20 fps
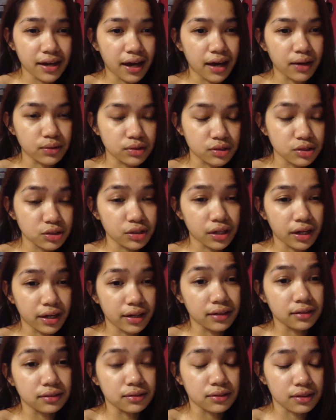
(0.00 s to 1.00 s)
I was
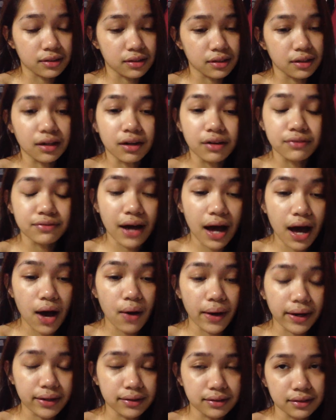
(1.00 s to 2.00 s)
trying to think of
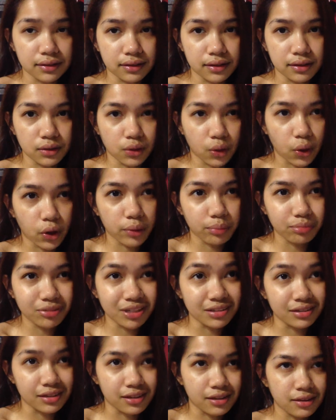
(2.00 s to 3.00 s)
how I could
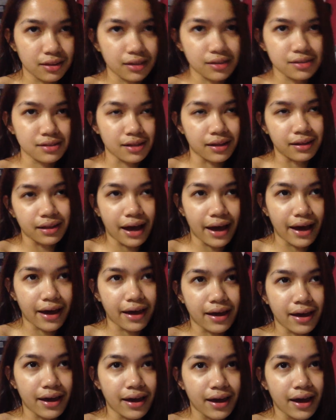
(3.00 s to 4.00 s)
incorporate the things that
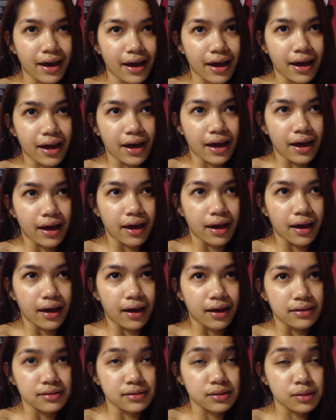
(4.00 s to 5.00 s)
I
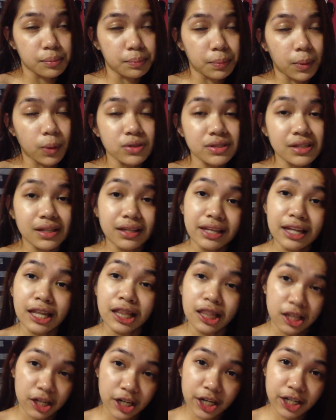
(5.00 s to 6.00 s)
supposedly
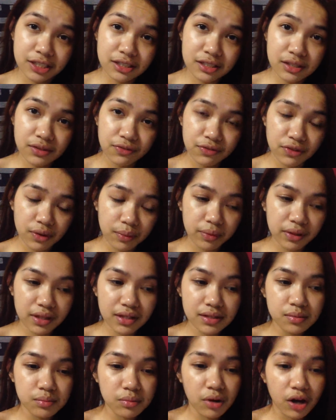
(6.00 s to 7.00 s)
learned from
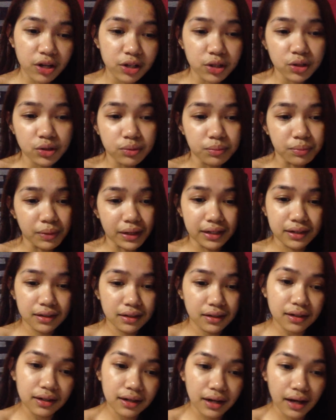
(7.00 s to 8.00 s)
this module, but
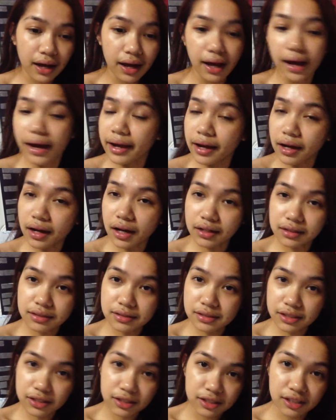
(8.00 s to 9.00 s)
I
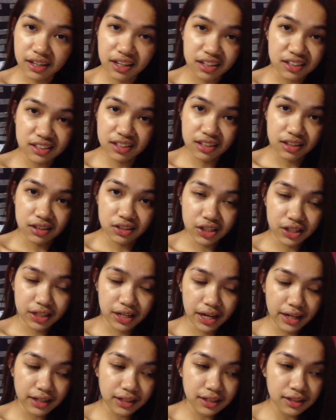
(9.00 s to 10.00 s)
honestly think I didn't learn
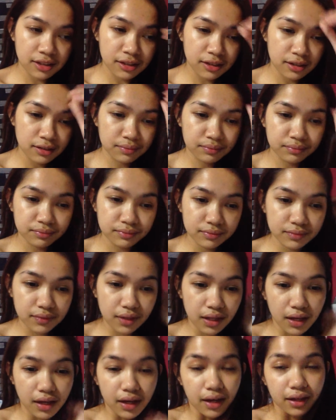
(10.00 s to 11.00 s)
anything.
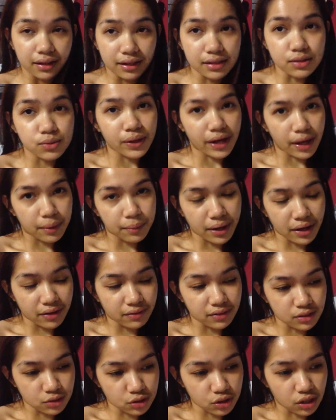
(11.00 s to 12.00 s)
That's why I'm
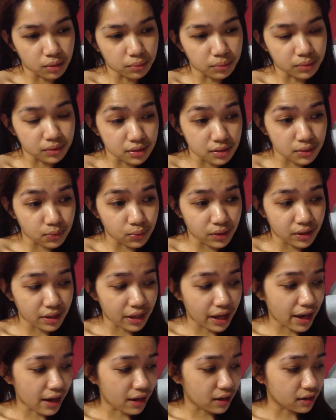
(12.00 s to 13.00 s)
having troubles with
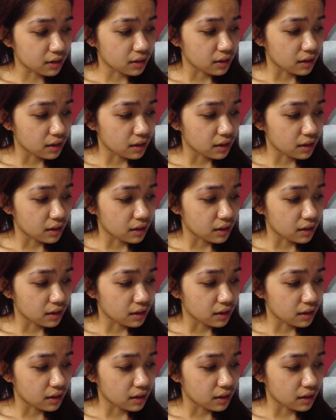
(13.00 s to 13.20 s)
that.